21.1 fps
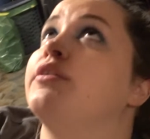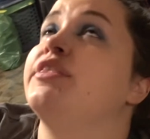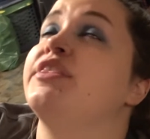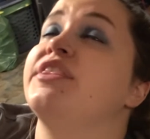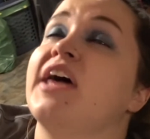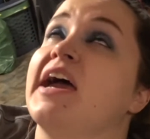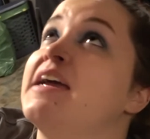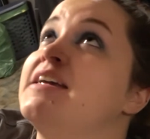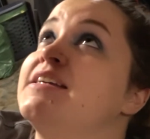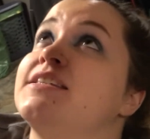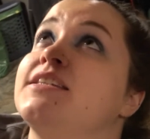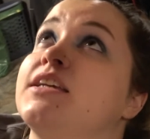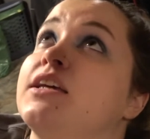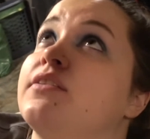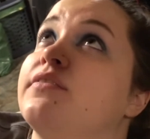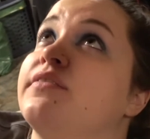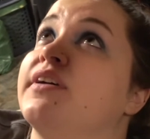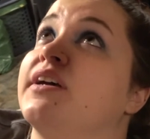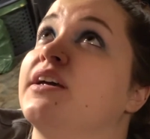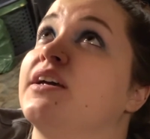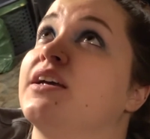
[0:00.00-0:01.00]

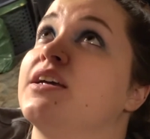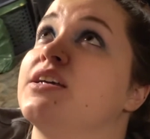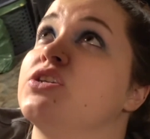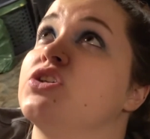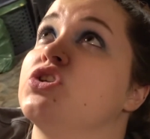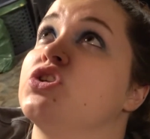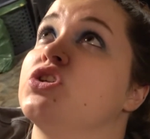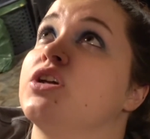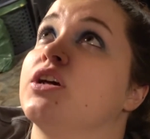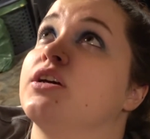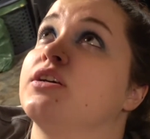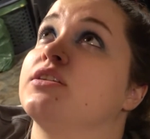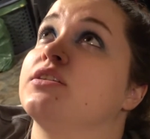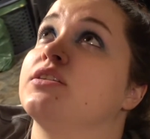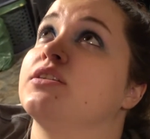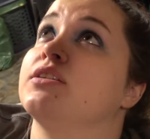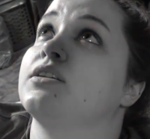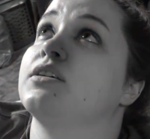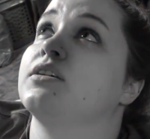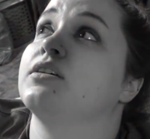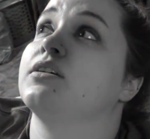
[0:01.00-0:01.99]
Thanksgiving is
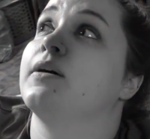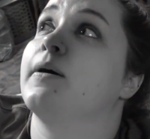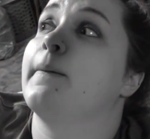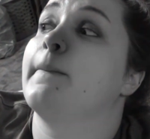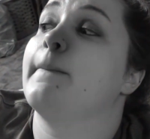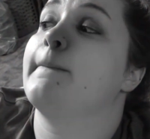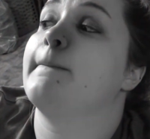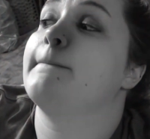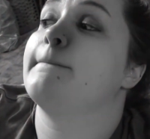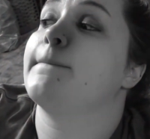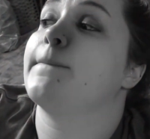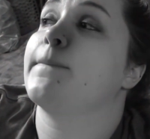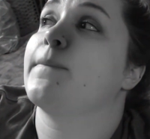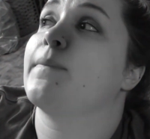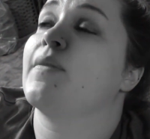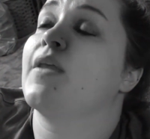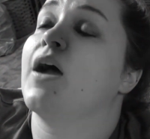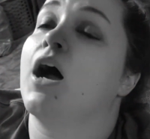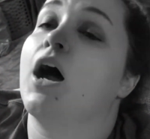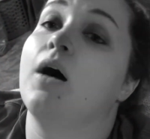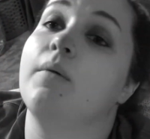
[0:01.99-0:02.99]
just
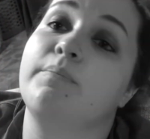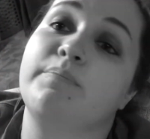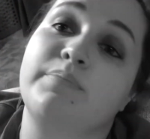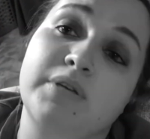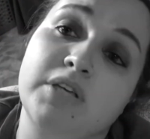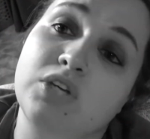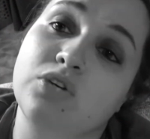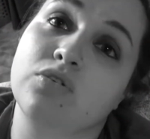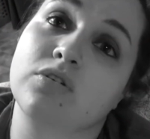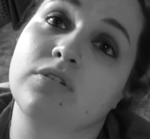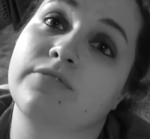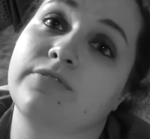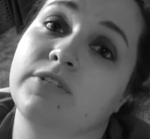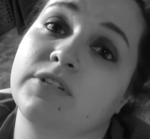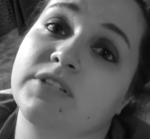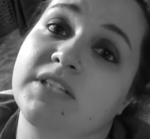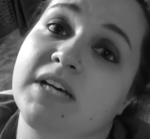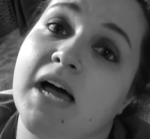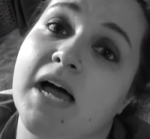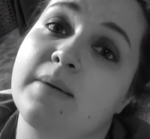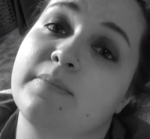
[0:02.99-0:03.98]
a beautiful
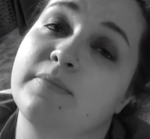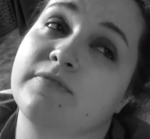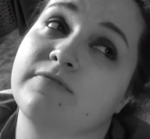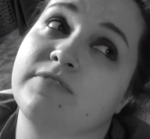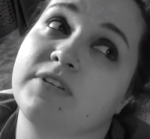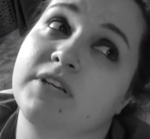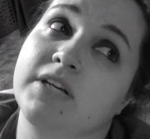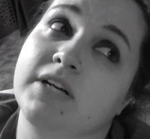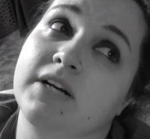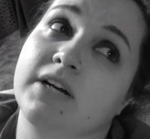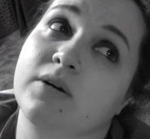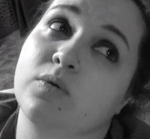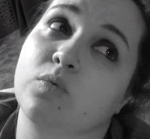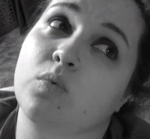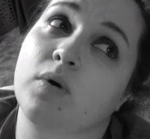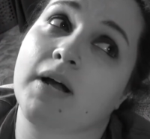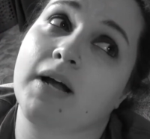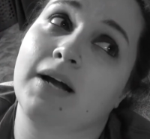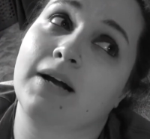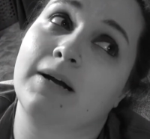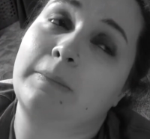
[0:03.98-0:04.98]
time of year
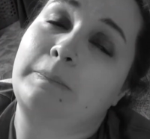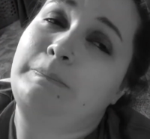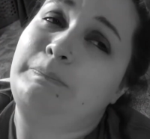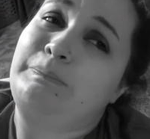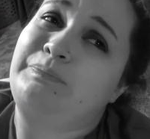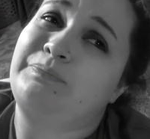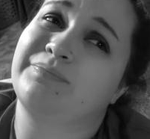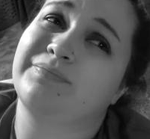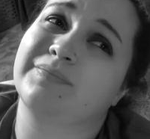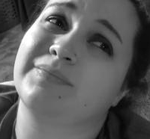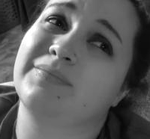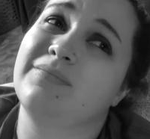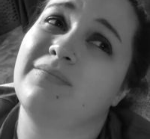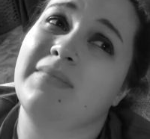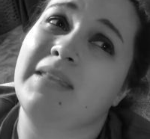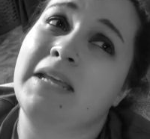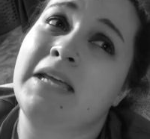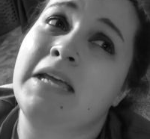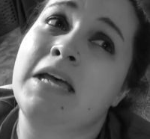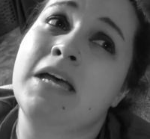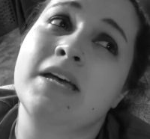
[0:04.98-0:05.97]
where
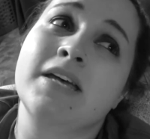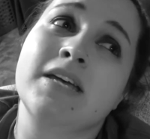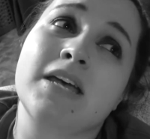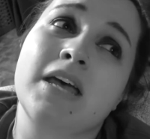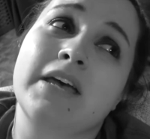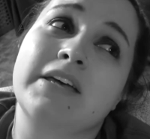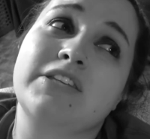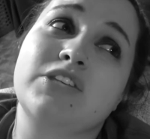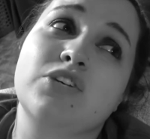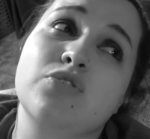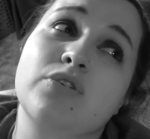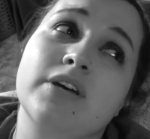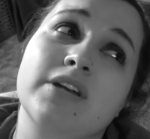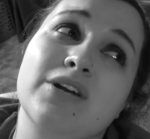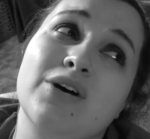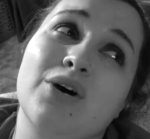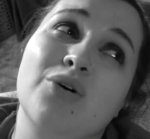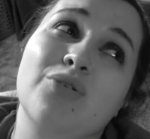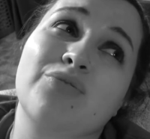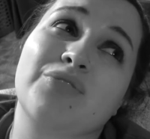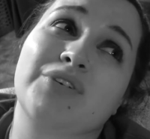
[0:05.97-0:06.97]
you can
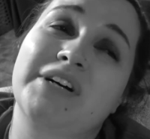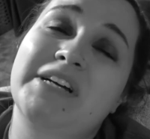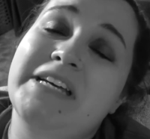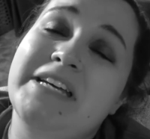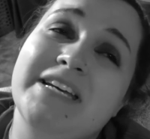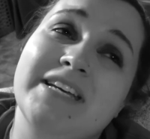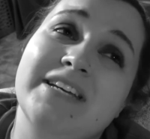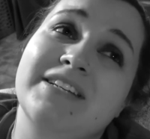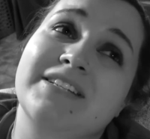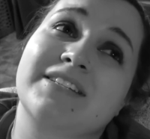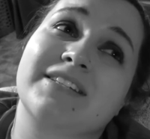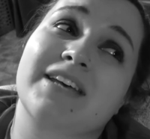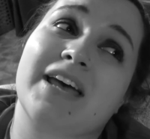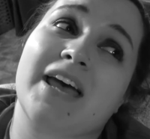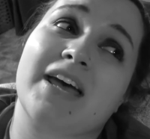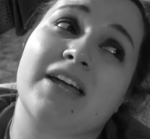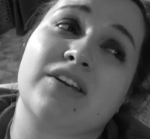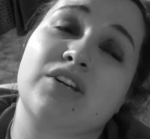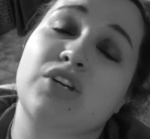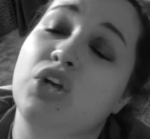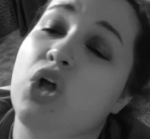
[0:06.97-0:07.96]
overeat
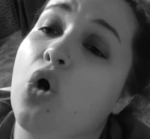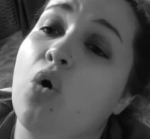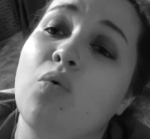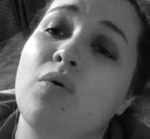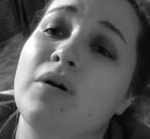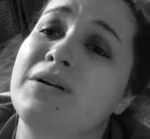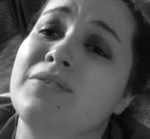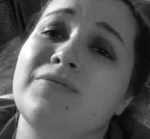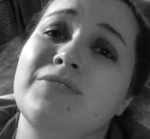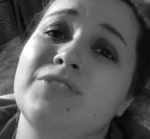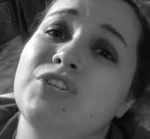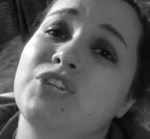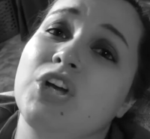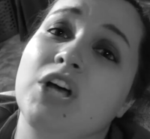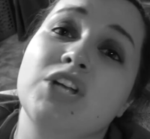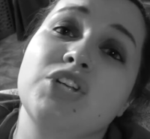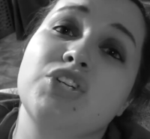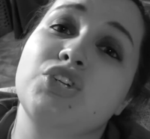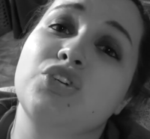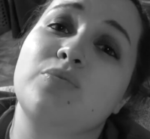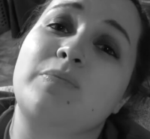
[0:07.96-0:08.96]
and no one will
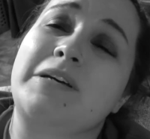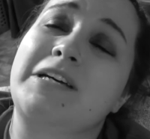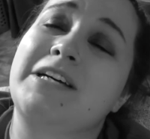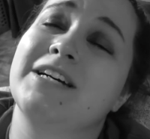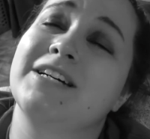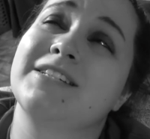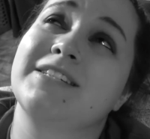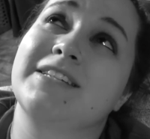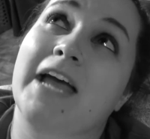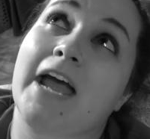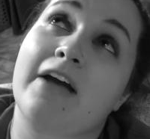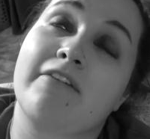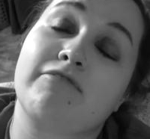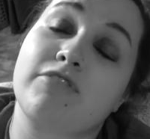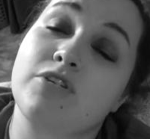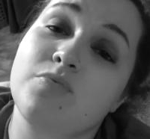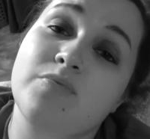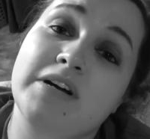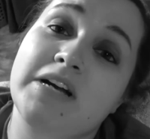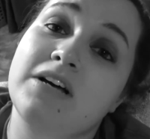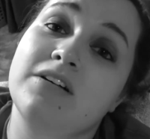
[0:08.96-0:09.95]
judge you because
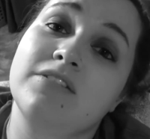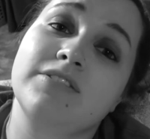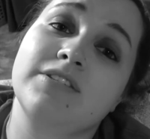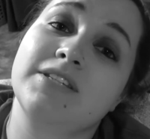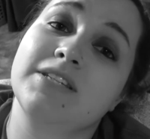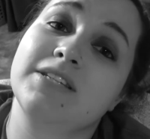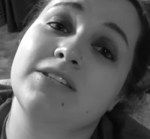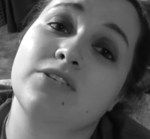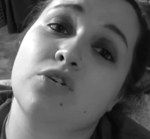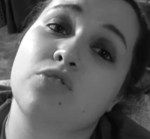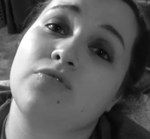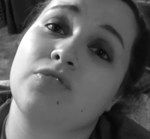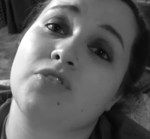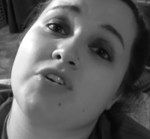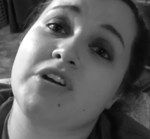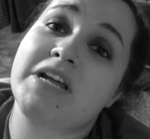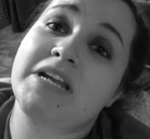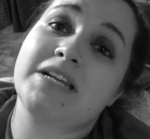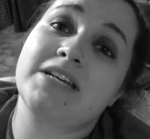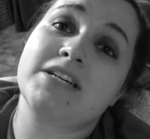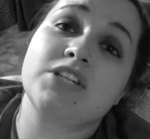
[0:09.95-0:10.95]
everyone else is
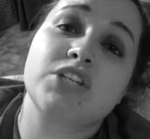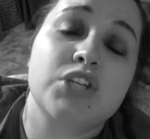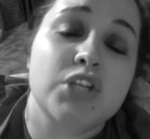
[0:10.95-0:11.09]
overeating